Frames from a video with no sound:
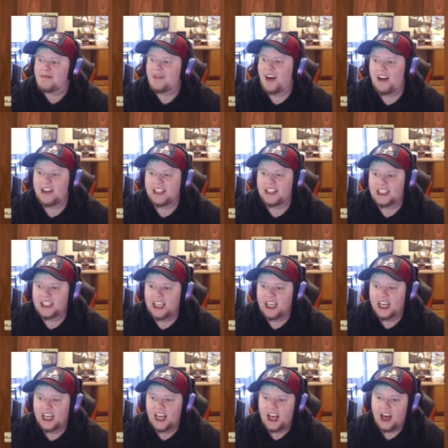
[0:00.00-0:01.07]
honestly.
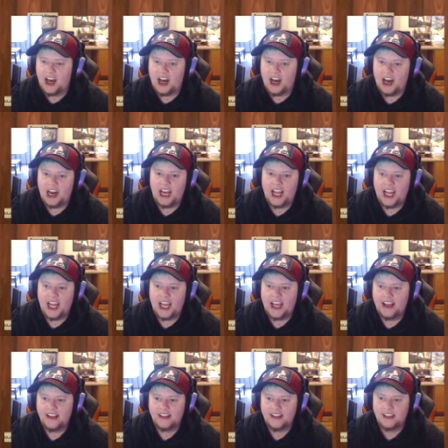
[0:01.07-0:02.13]

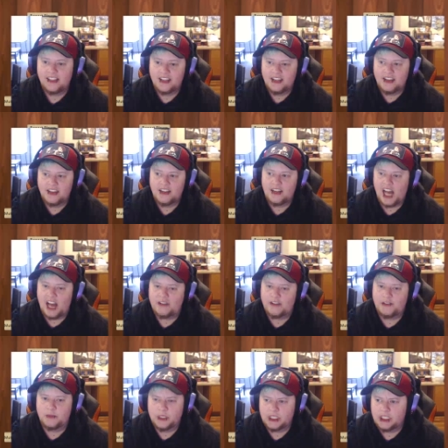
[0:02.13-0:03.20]
I
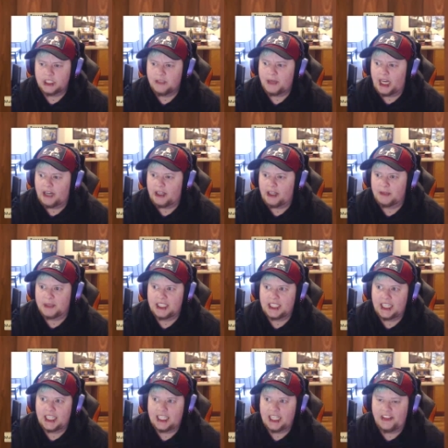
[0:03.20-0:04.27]
feel pretty good about how I played
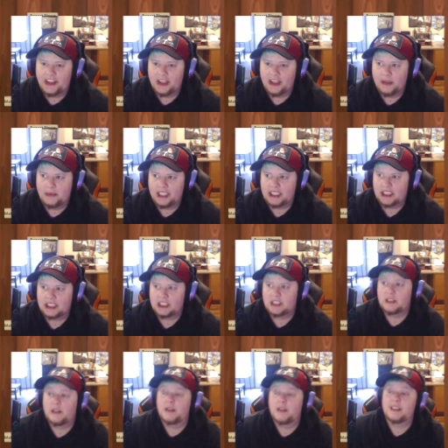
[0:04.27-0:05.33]
that. I think the best...
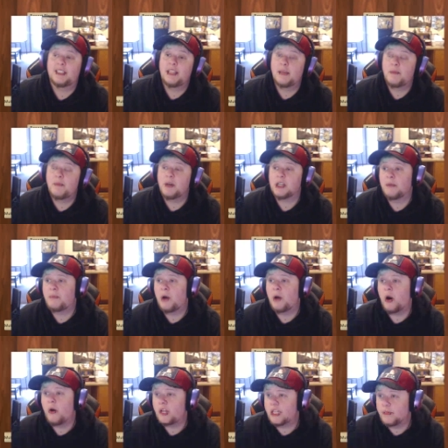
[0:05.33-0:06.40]
Did they put
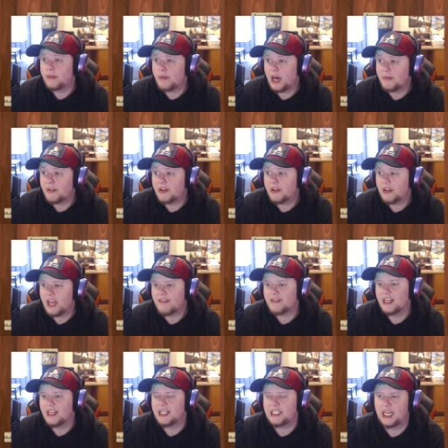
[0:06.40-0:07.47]
Capone at the bottom of their life?
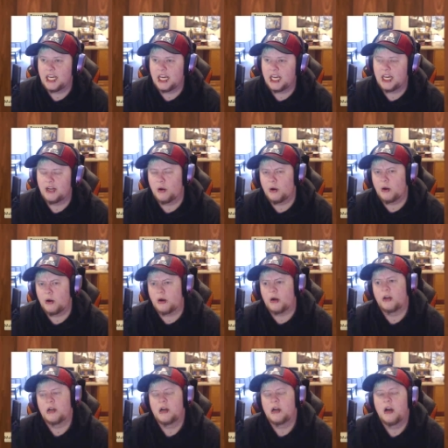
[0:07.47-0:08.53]
They did. Oh.
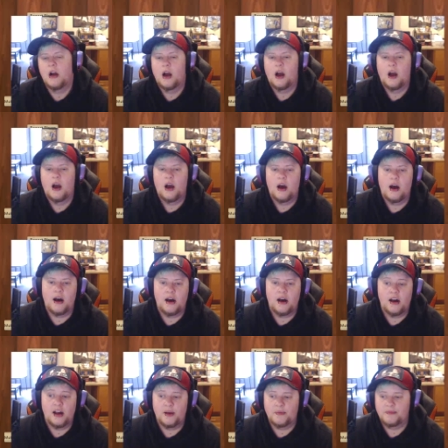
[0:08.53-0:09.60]

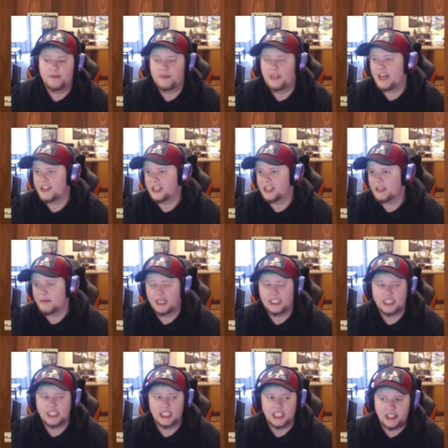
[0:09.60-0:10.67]
Yeah, I think the
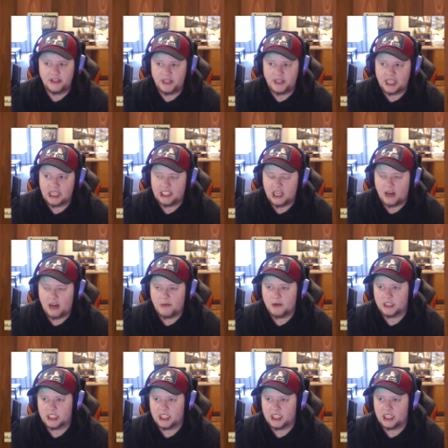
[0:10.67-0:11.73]
best thing to do against Sabo
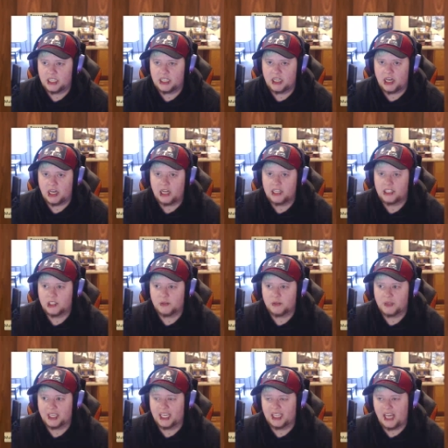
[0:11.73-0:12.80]
is to not
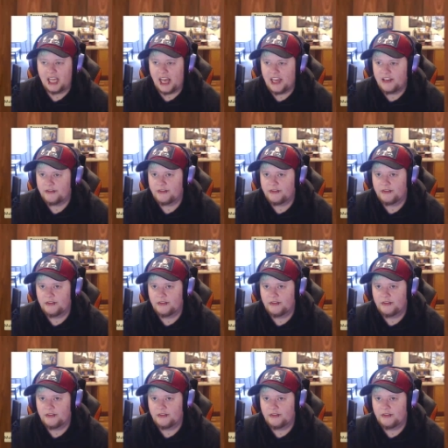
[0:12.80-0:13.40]
swing at life.